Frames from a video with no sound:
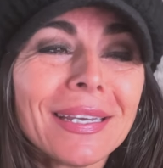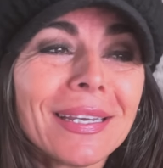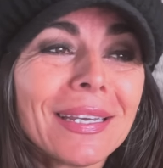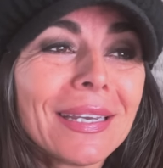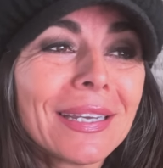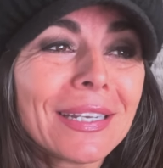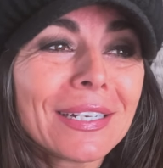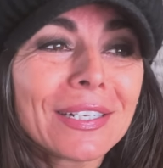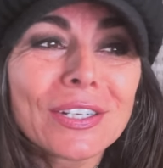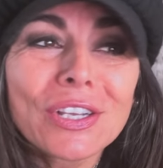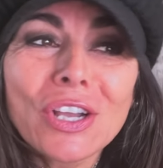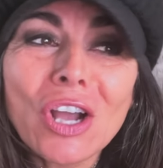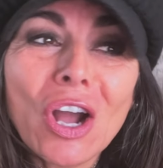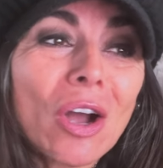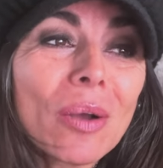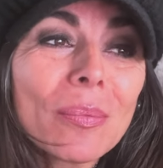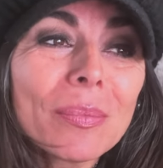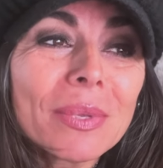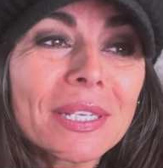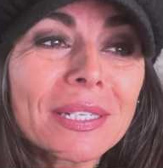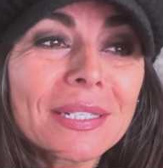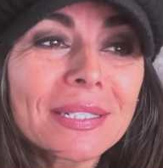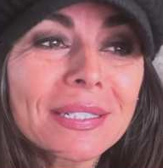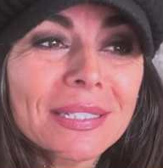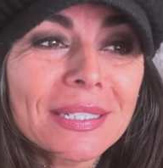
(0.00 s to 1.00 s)
and
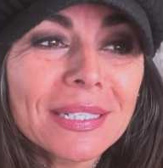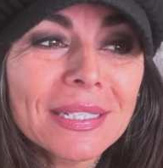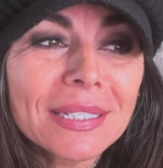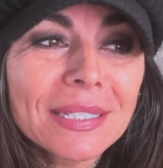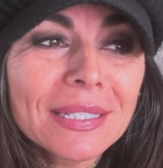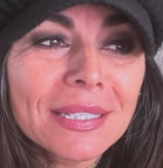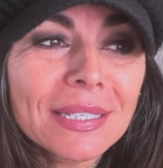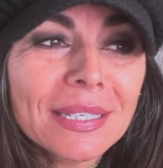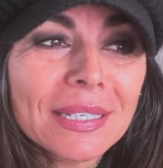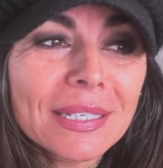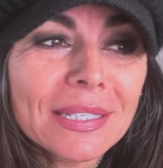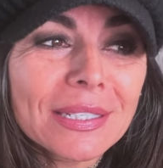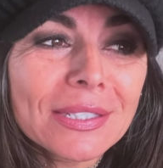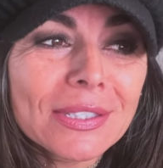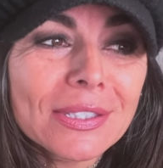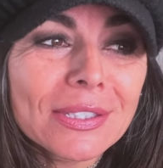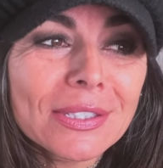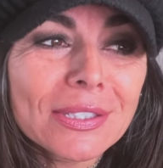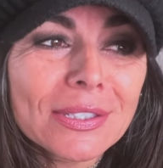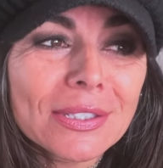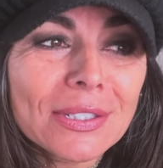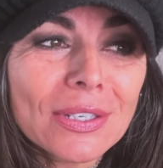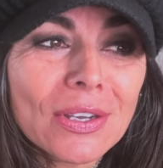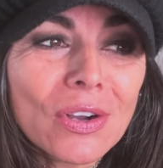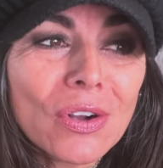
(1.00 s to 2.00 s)
comment, is